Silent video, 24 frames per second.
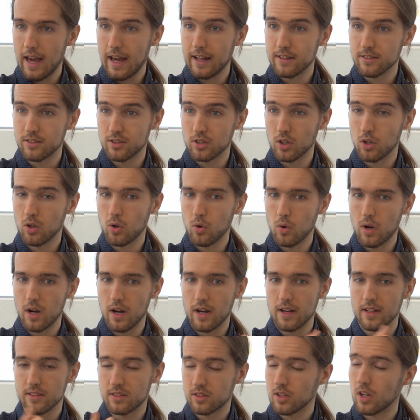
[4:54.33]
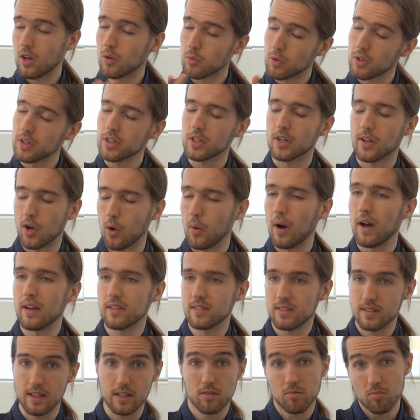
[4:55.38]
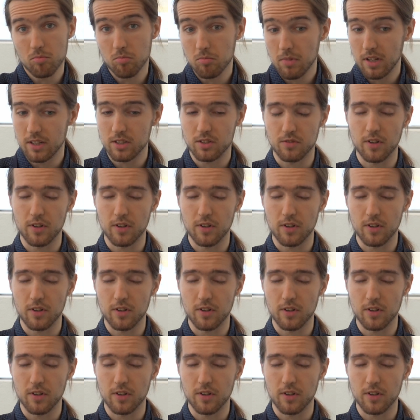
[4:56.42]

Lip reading: And so it's a really good OS and it's